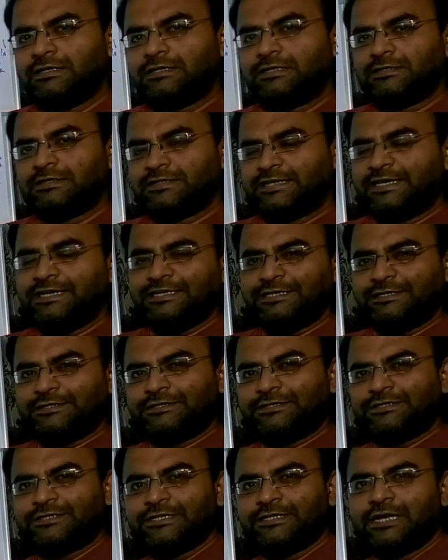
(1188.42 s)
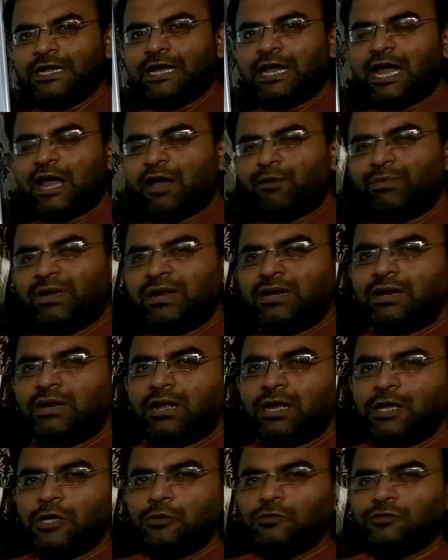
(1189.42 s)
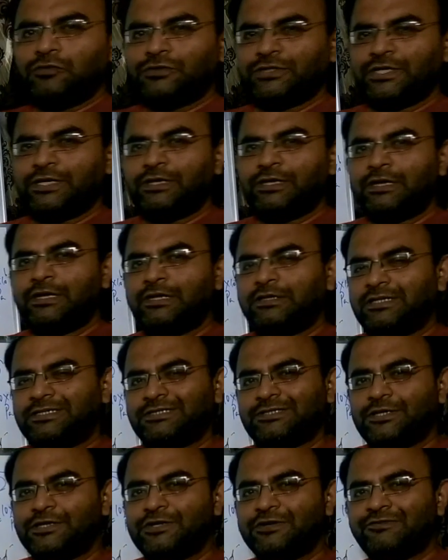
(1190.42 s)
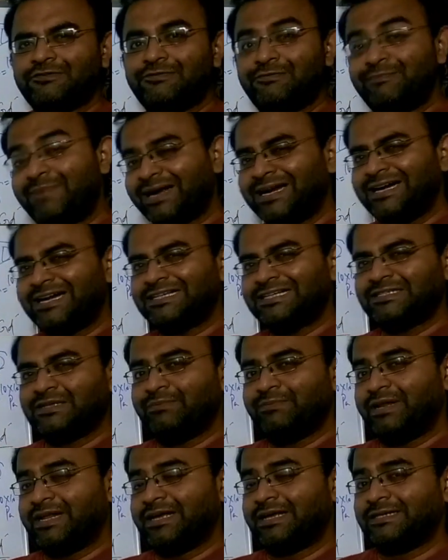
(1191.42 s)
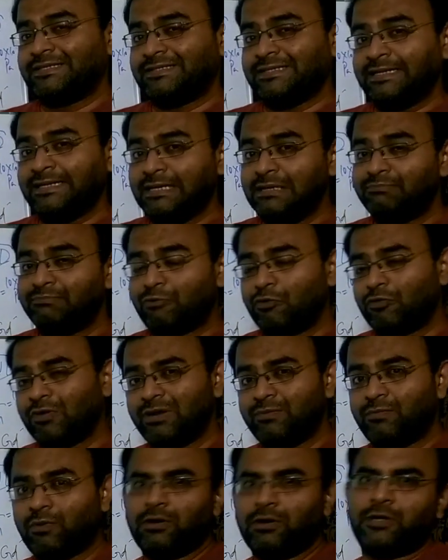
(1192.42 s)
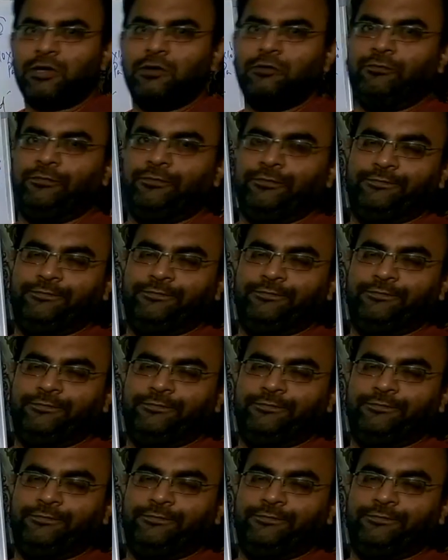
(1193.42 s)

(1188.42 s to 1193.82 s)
centers have been used in the study of magnetism in a single protein molecule.